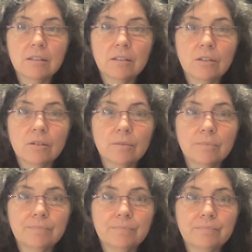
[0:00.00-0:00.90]
You know,
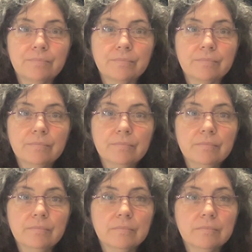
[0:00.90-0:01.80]

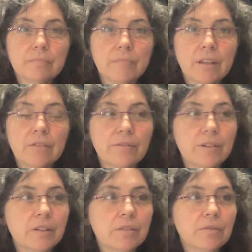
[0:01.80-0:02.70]

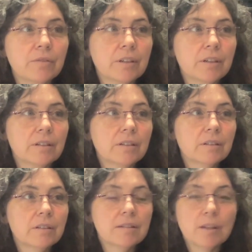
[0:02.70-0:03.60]
if
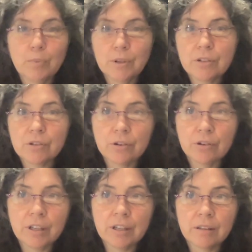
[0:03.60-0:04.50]
someone is
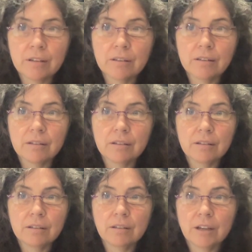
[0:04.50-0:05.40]
hurting
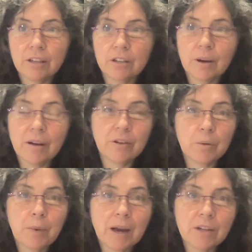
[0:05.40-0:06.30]
and you have
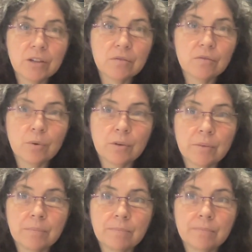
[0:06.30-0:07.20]
compassion for them,